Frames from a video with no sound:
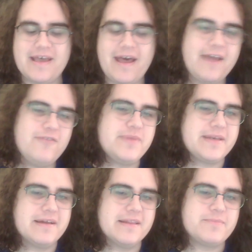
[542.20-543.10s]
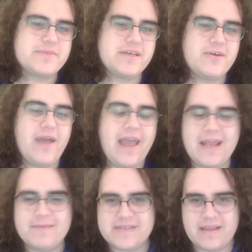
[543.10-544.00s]
I've been Calypso, and
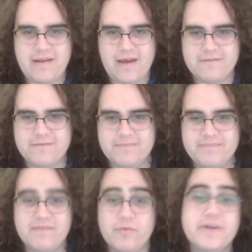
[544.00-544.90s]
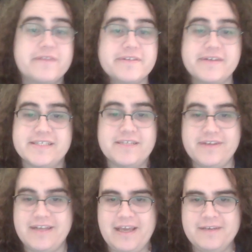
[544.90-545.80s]
I'm signing off. Have a wonderful rest of your
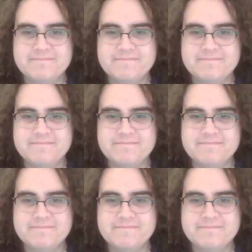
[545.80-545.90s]
day.